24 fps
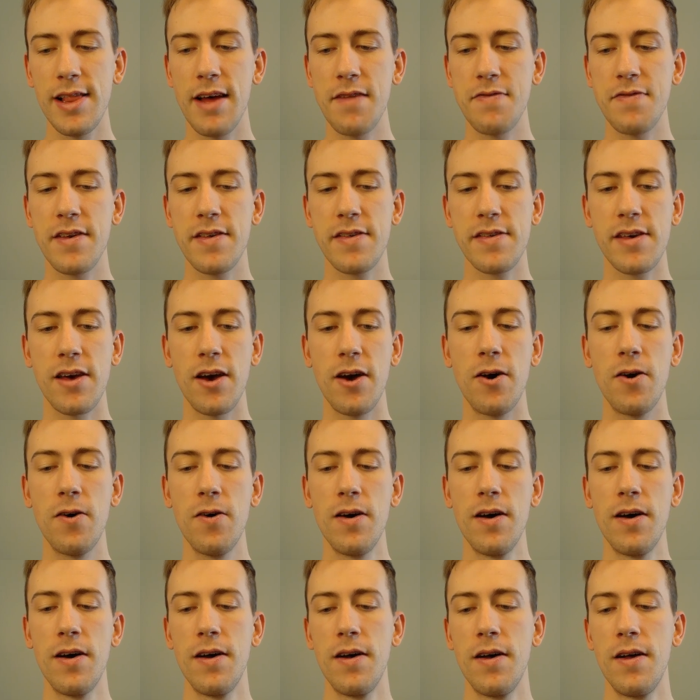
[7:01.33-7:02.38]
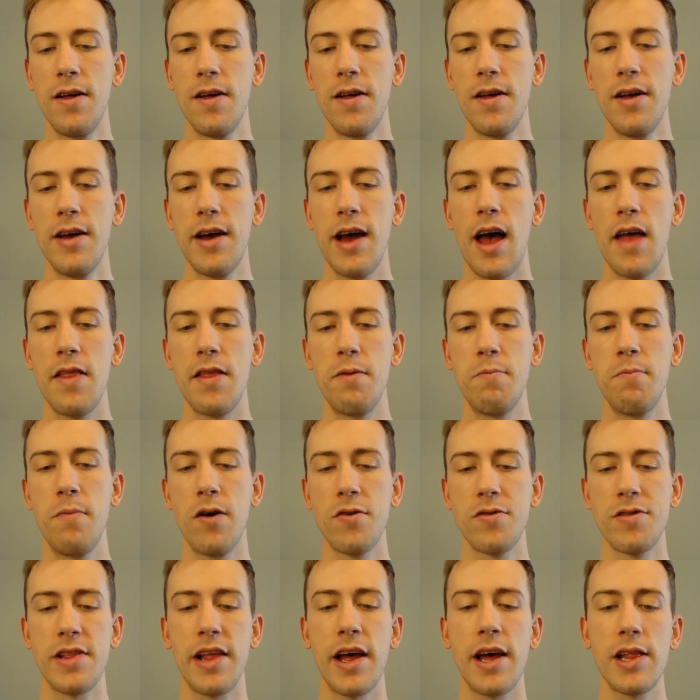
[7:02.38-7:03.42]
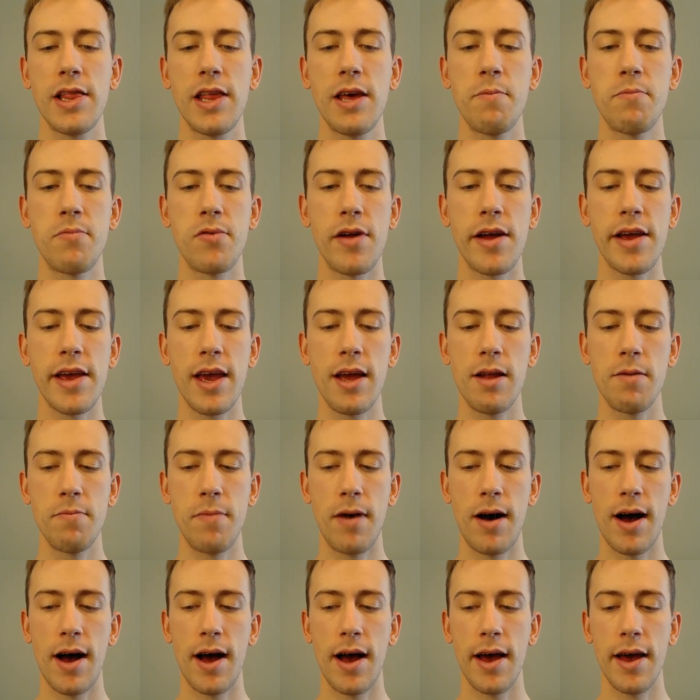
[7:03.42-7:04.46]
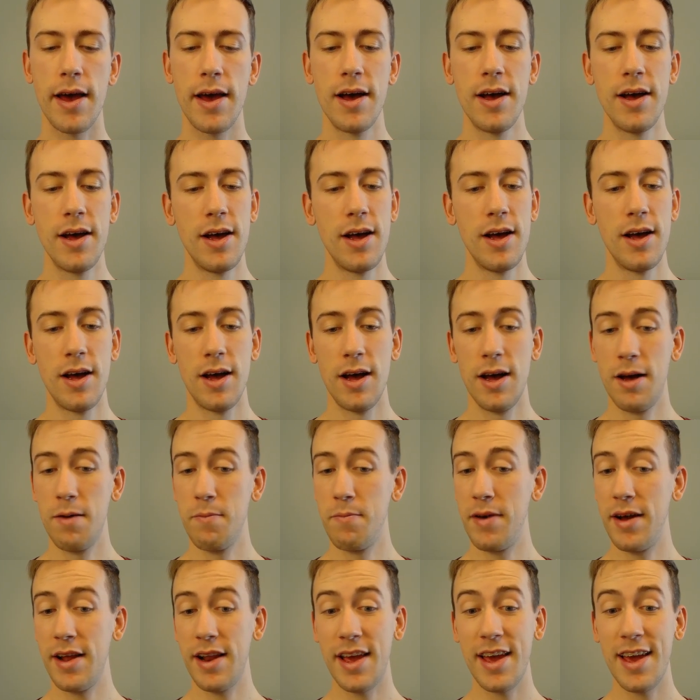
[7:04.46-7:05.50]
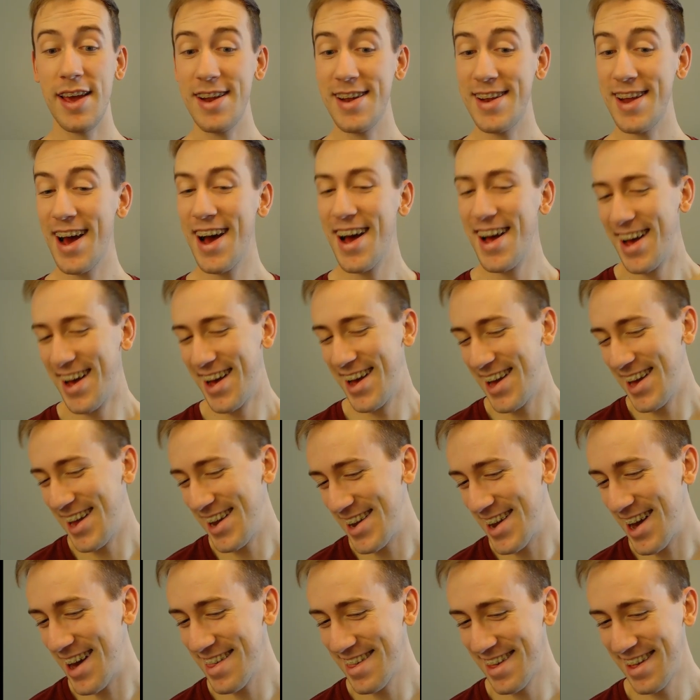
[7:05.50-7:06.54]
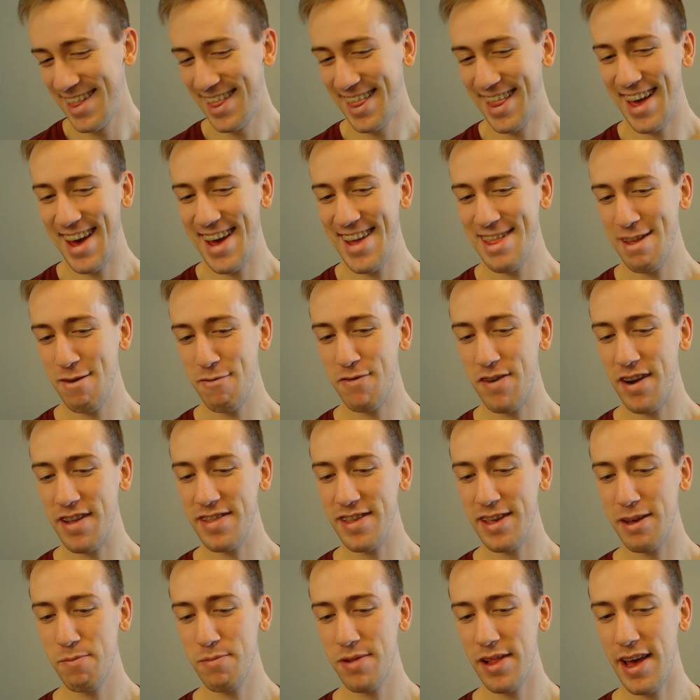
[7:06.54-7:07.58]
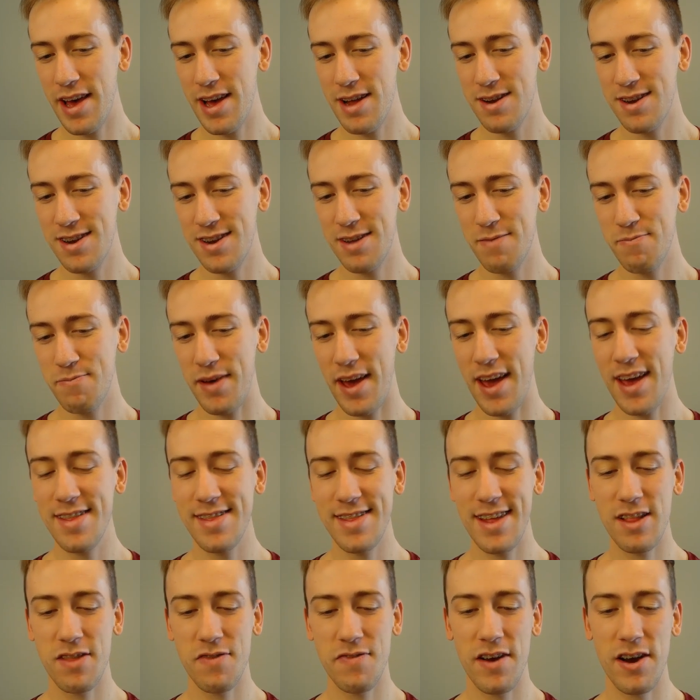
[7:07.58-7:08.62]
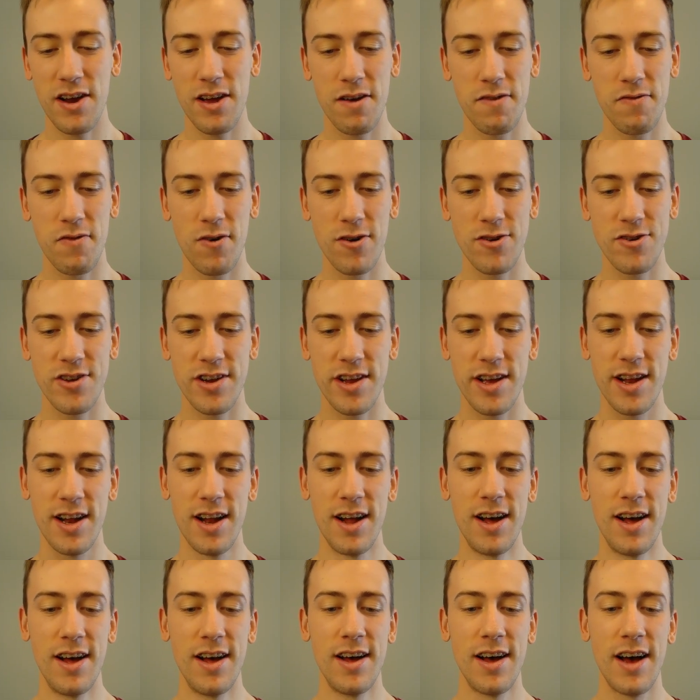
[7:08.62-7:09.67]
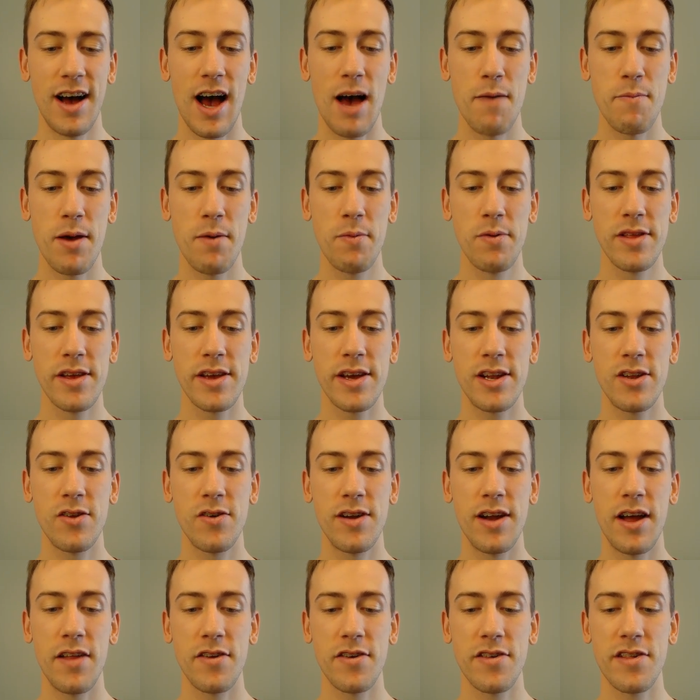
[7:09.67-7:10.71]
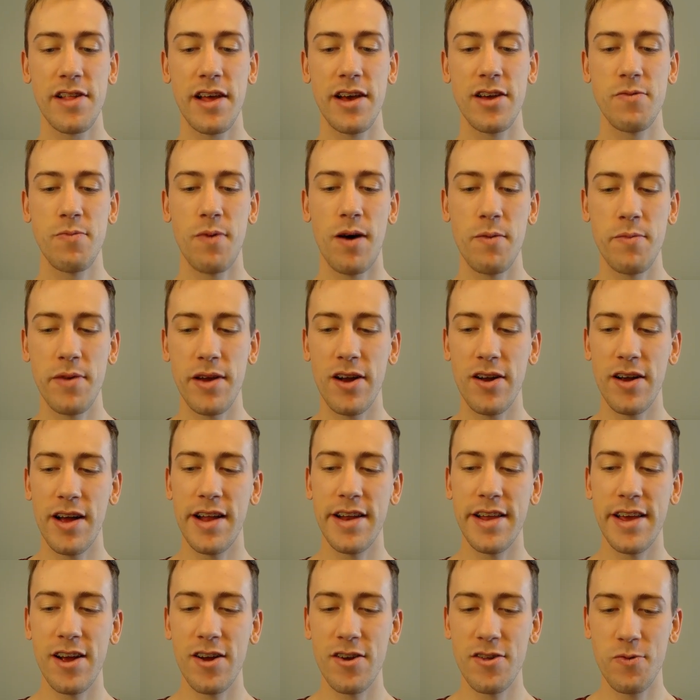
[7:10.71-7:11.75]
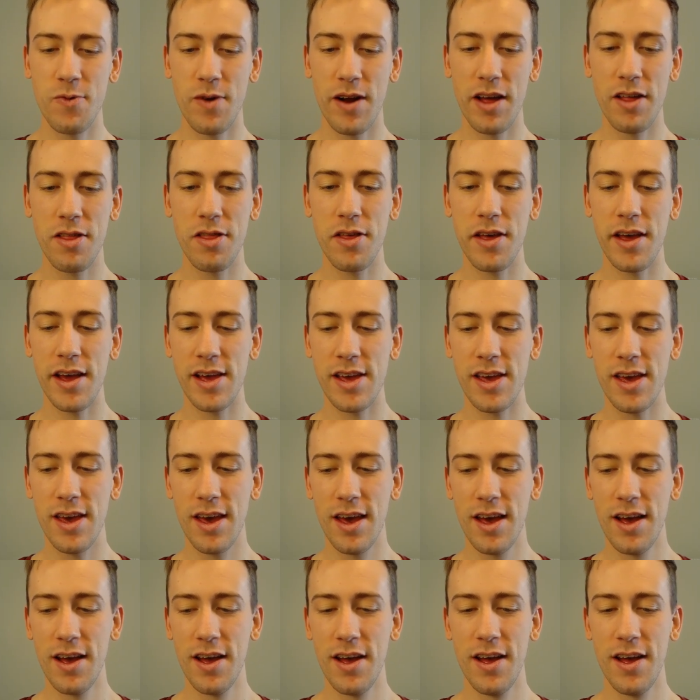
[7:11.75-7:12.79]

let this go. And then most likely bring in my... But he doesn't land the Frenzy Plant bait. That's very unfortunate. I'm able to get to another Sludge Bomb here, and here's where I think...